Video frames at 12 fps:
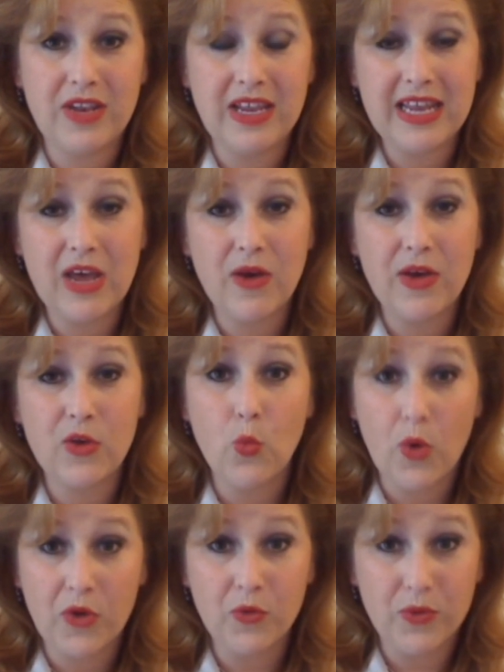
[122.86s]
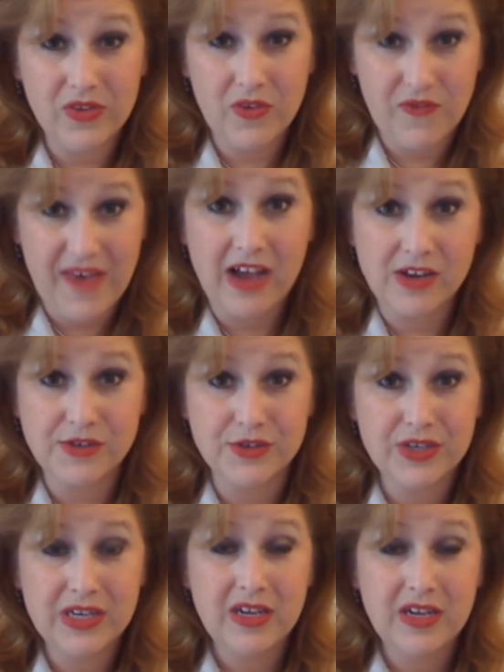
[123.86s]
he now had one risk factor,
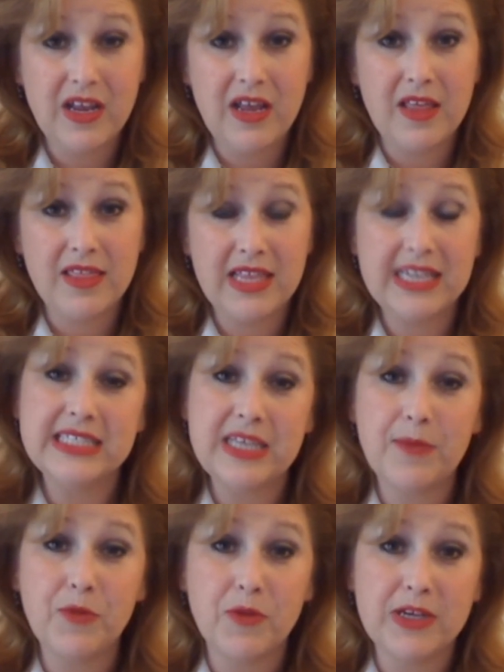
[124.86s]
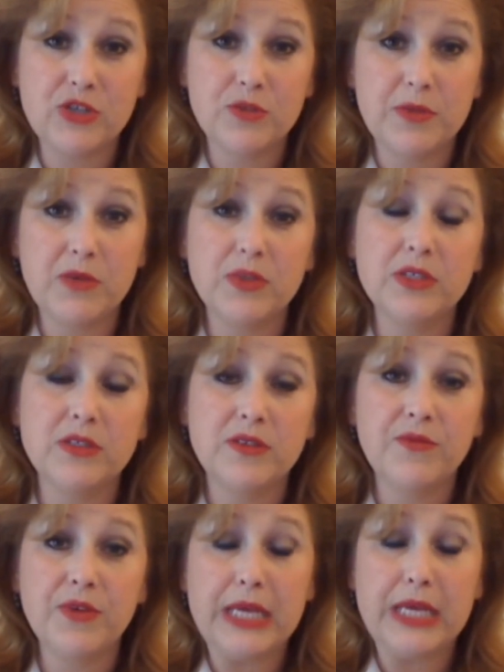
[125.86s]
that his septal measurement was
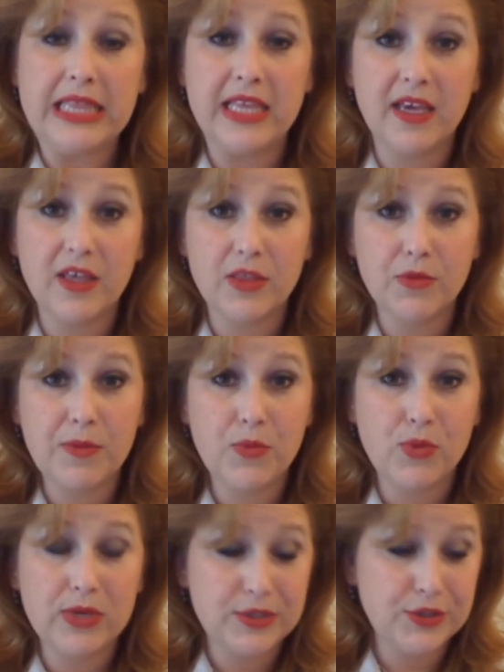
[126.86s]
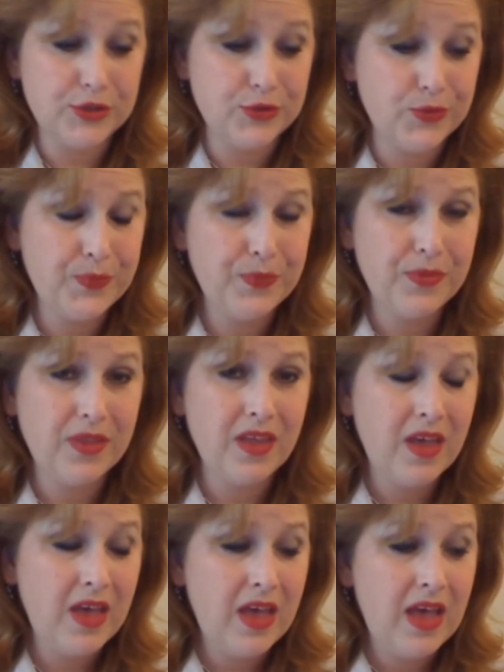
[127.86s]
very thick at 3.2,
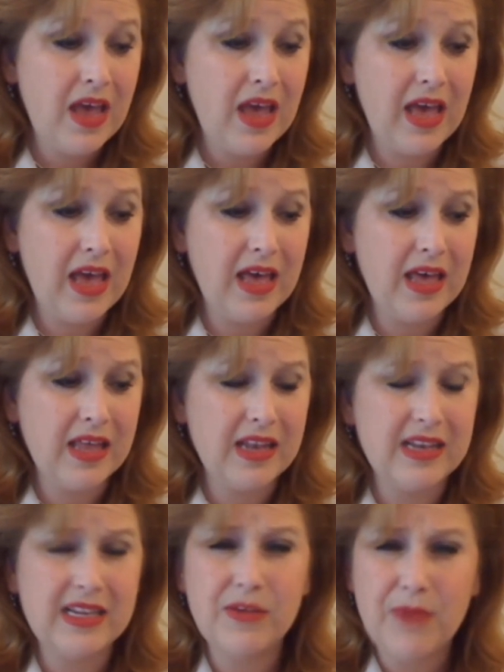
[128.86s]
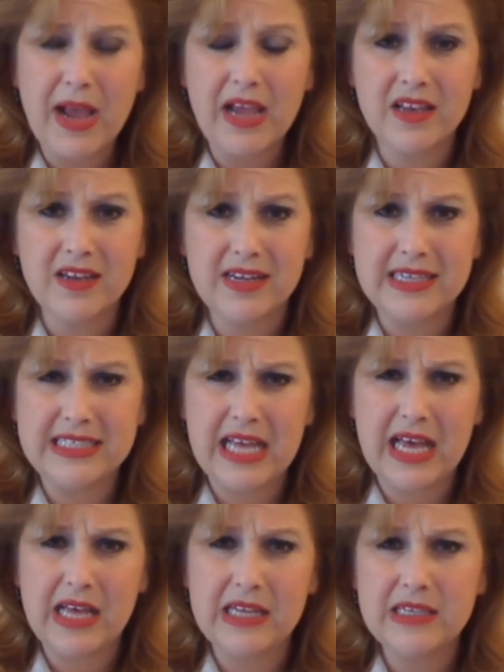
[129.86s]
and he recognized
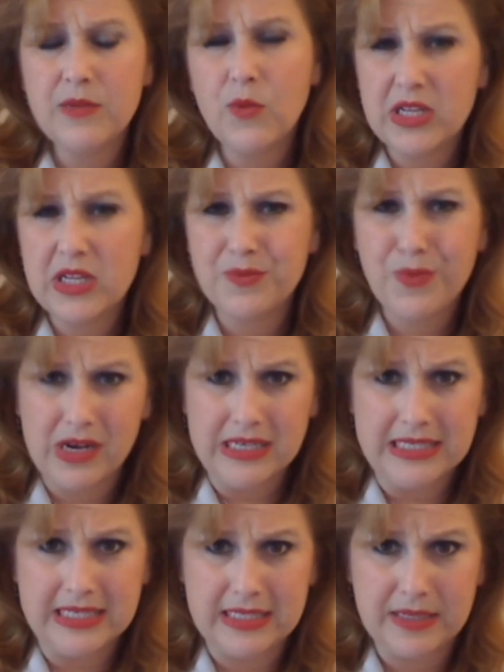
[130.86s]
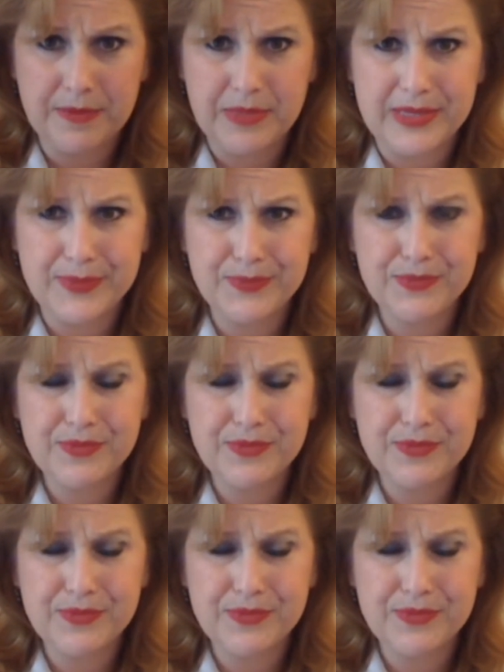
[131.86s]
that and he wanted to process it a bit.